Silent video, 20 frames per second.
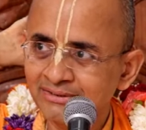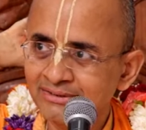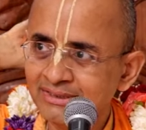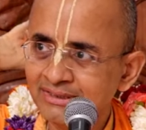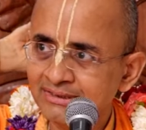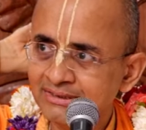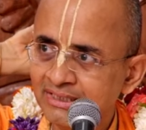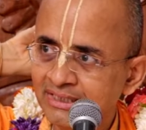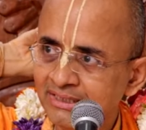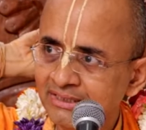And
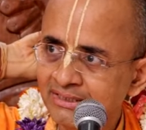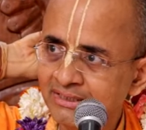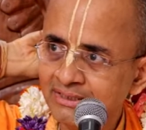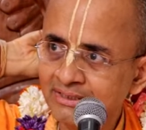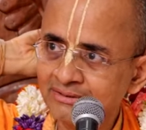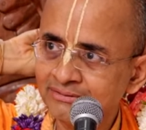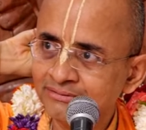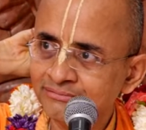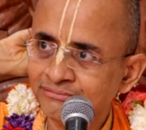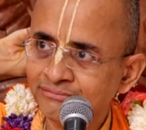she said,
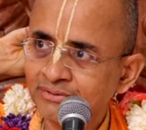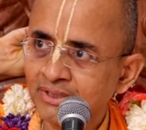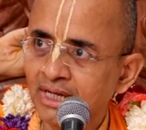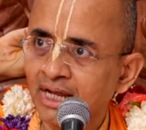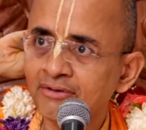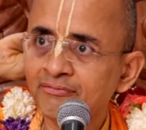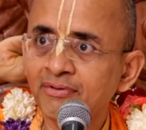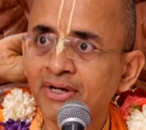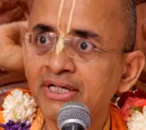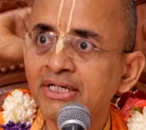uh,
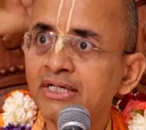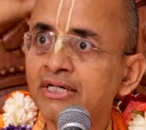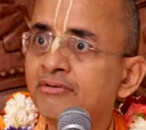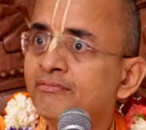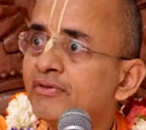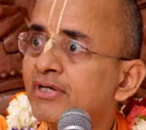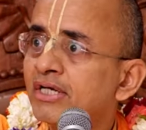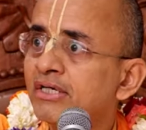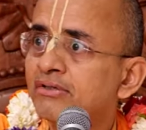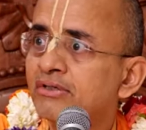I find it
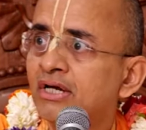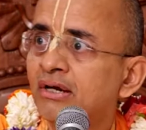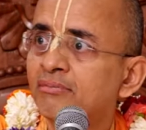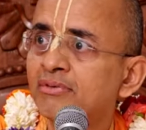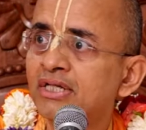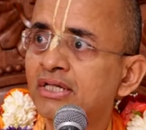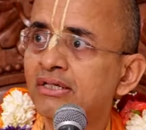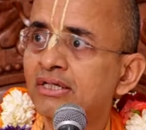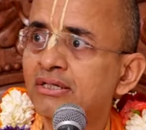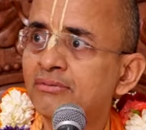difficult to
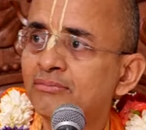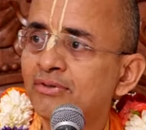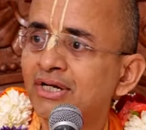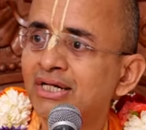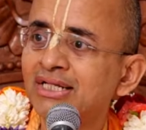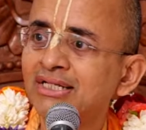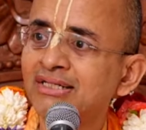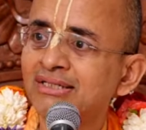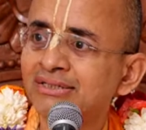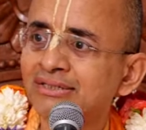come in the early
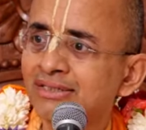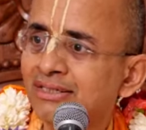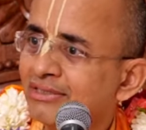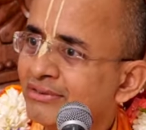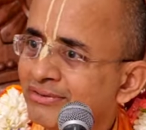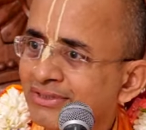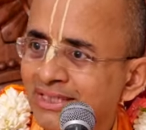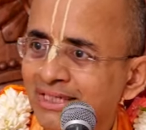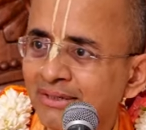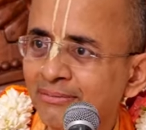morning
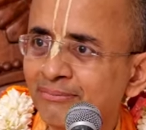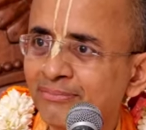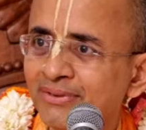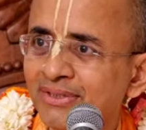uh, to the